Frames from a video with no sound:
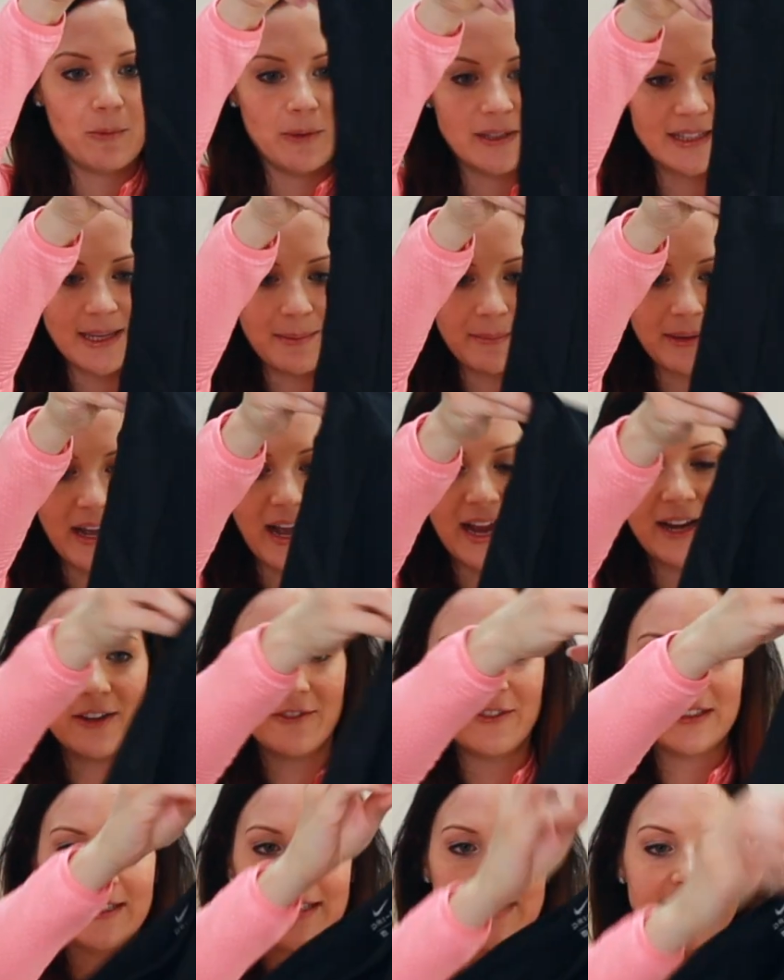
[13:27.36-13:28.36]
with some kind
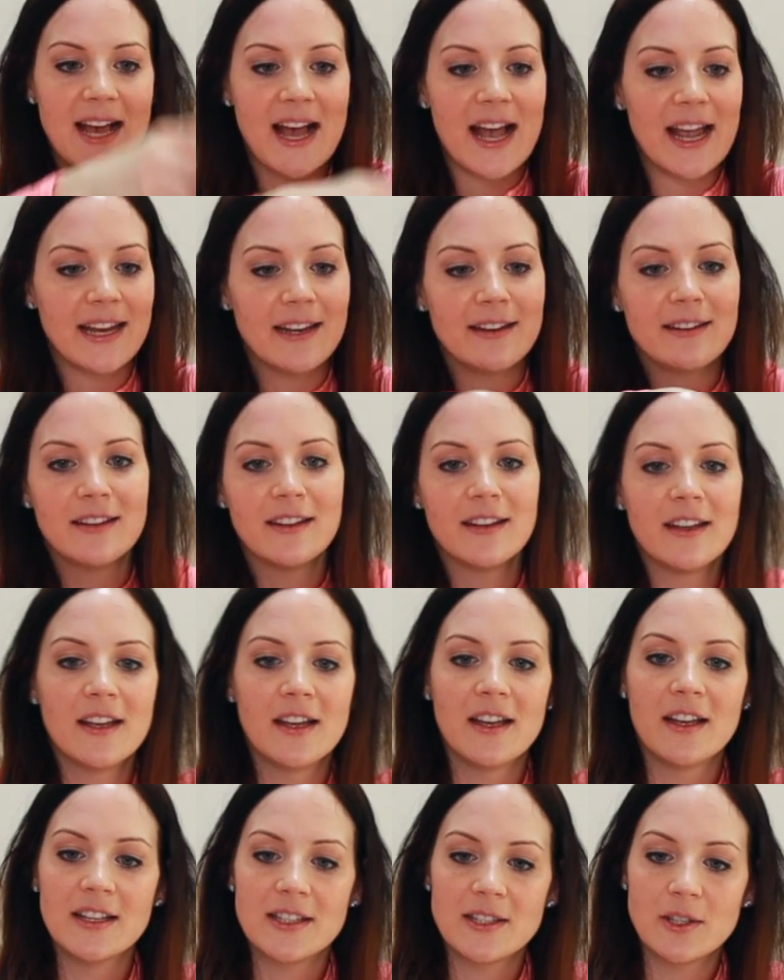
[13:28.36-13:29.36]
of a design.
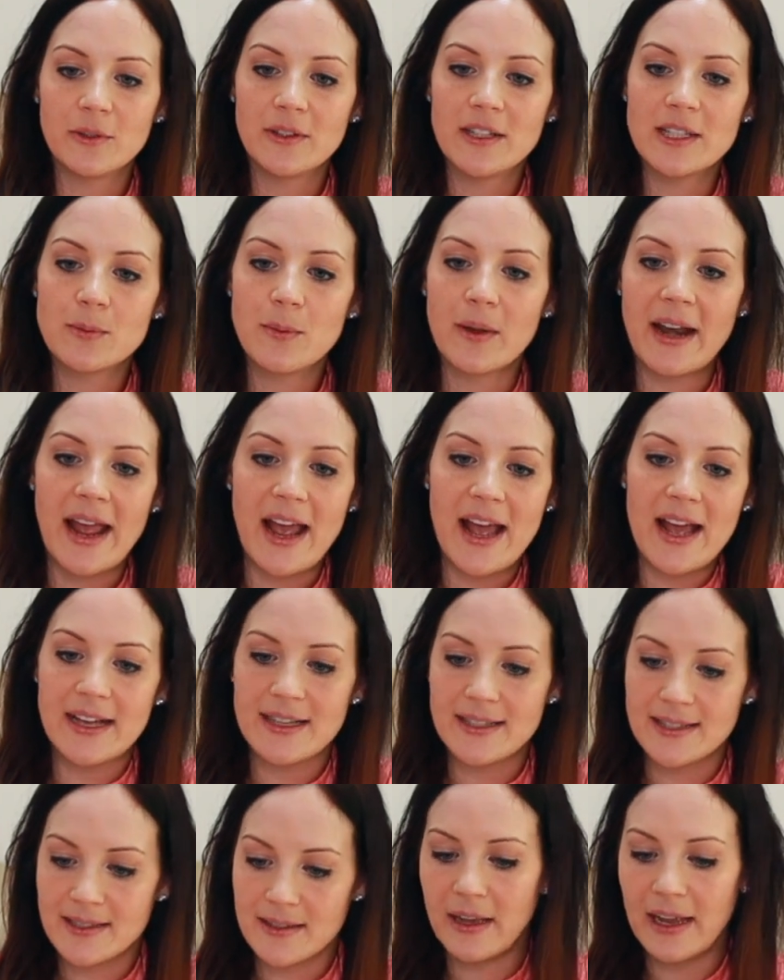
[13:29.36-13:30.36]
So this one
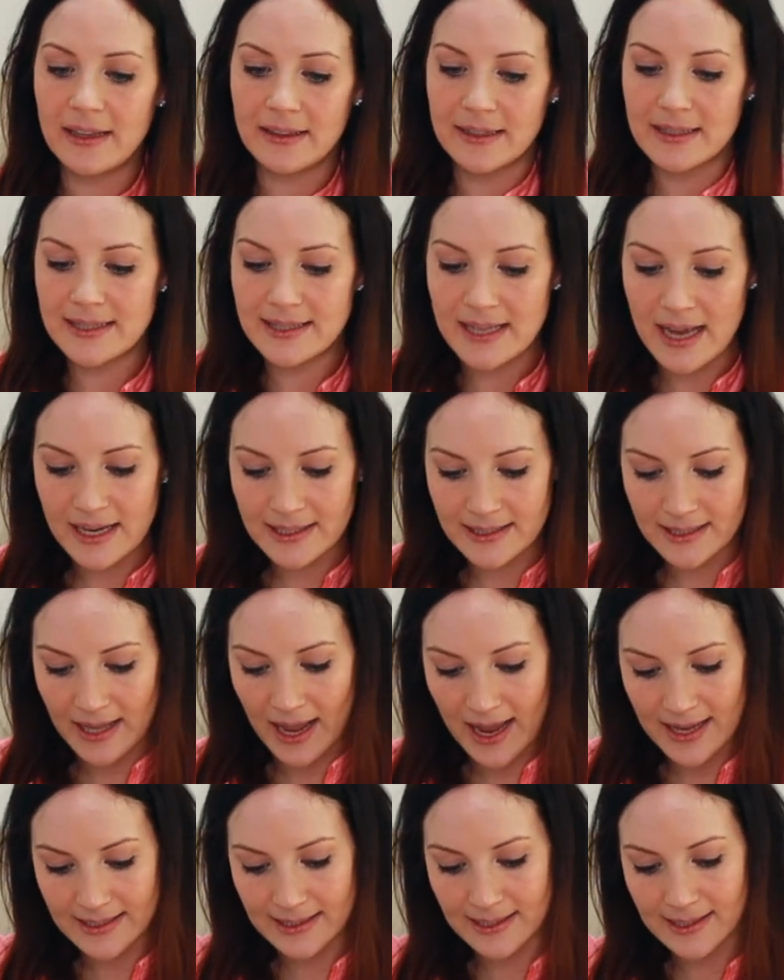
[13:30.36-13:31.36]
has, at the side, it
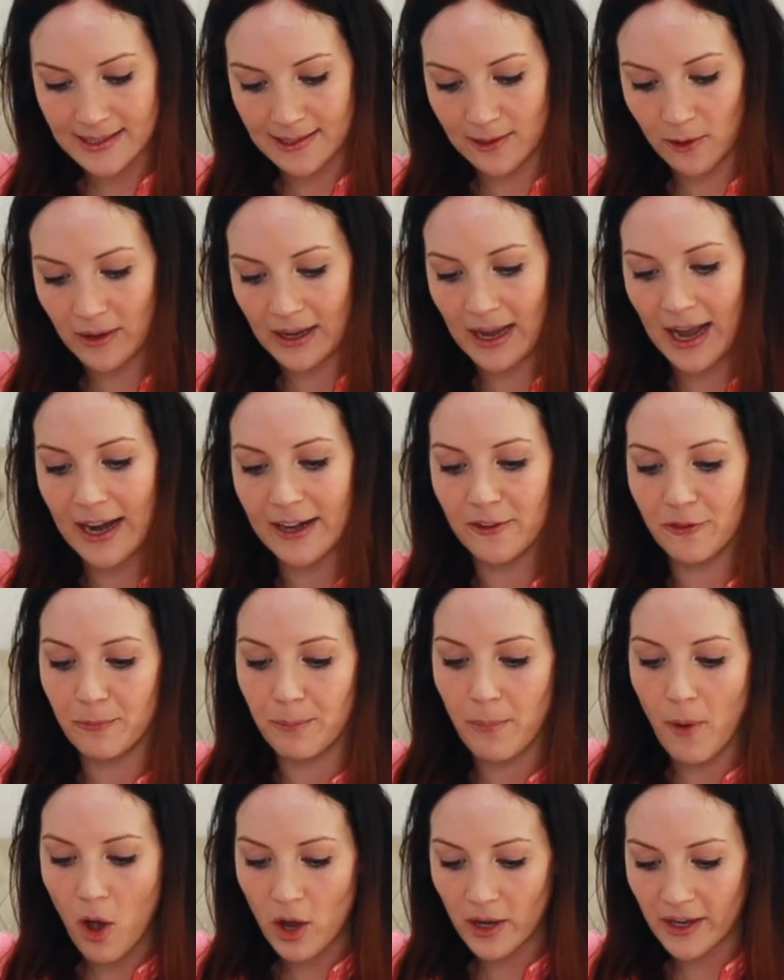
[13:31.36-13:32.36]
has this little kind of
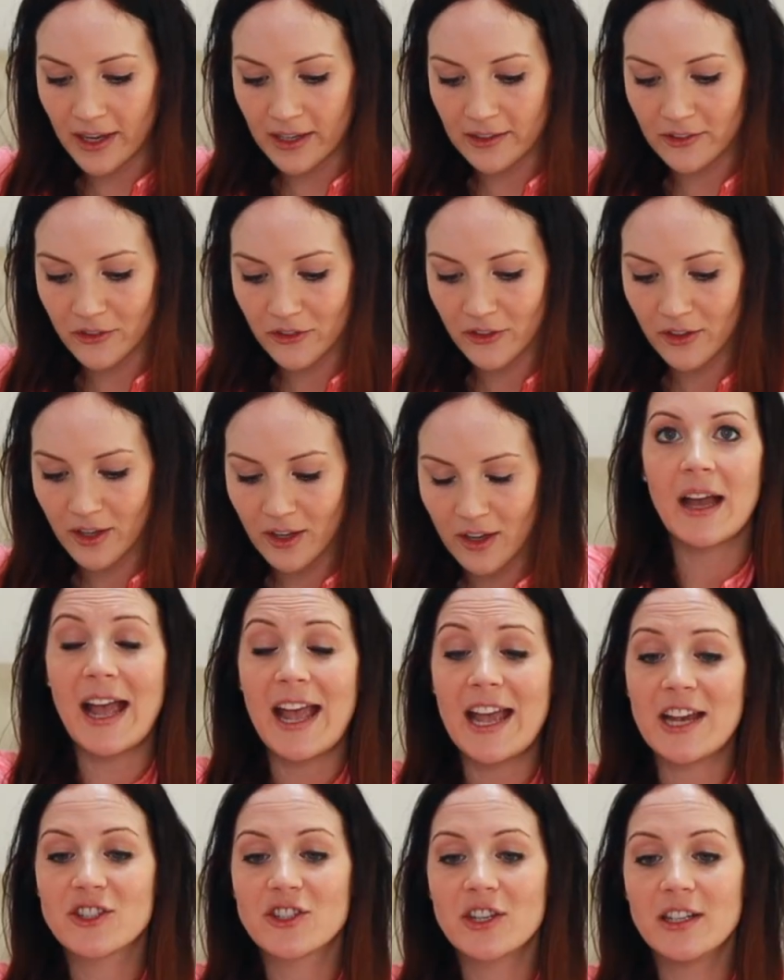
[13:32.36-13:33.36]
pocket.
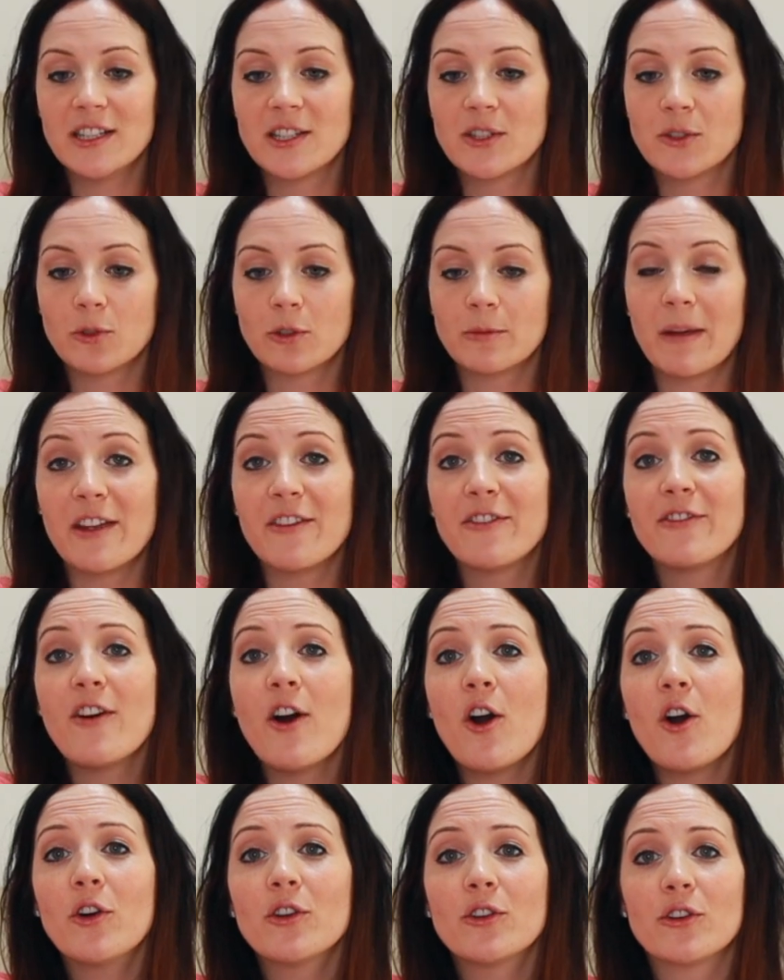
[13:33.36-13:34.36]
I actually store my
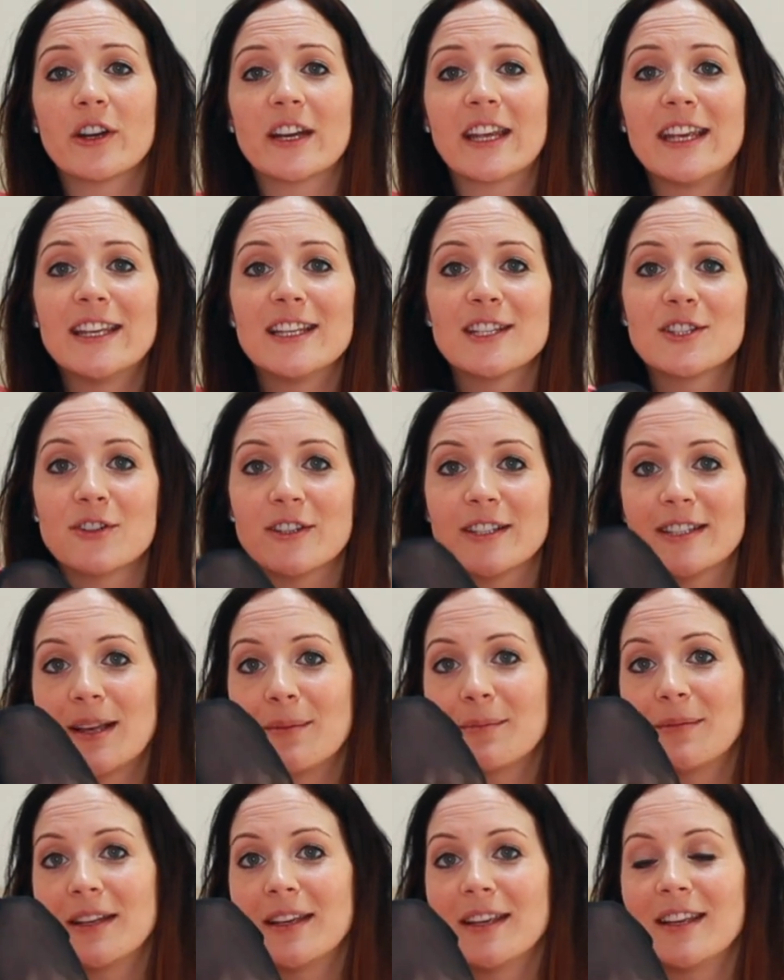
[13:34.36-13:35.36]
phone or keys or
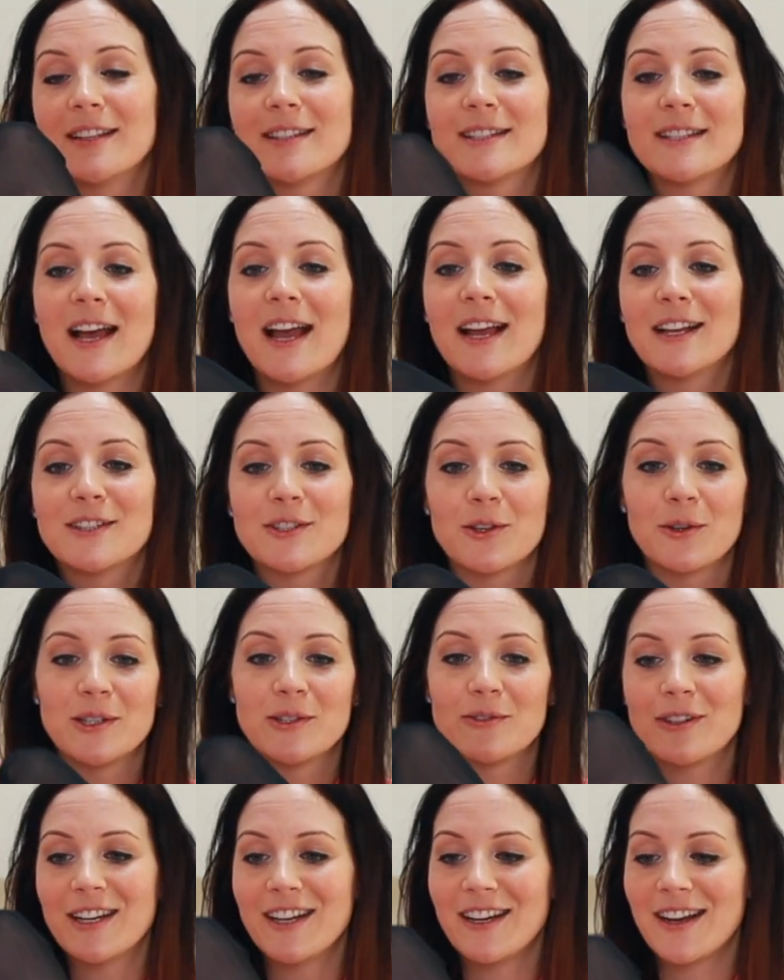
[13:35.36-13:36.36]
something inside, so
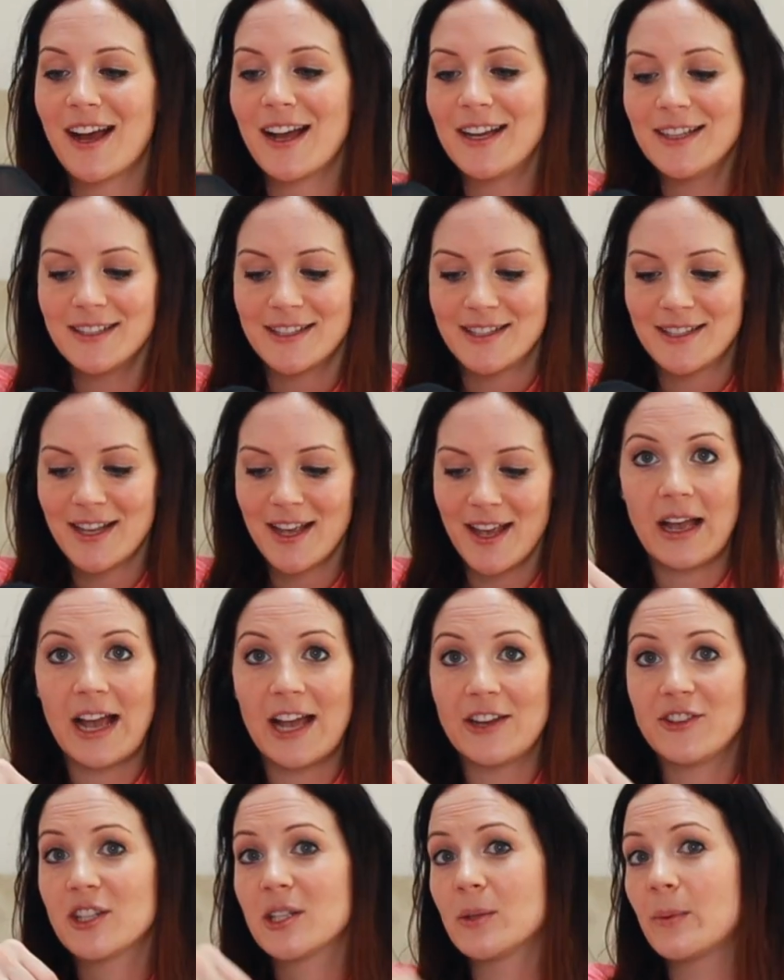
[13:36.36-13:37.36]
it's really nice.
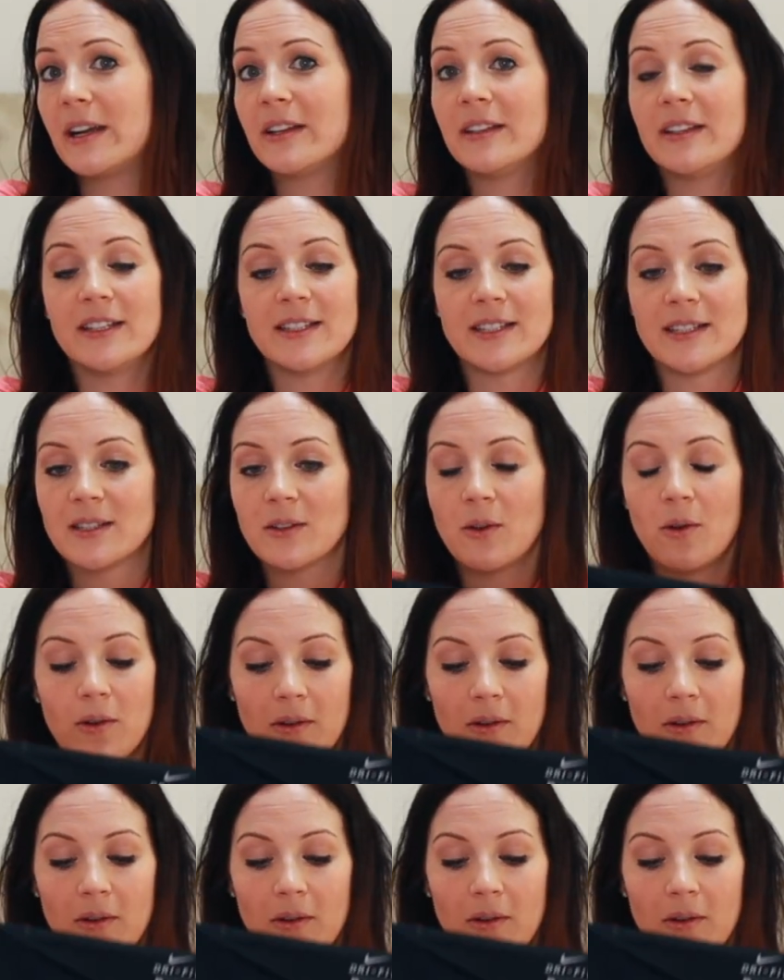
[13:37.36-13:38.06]
I just wear this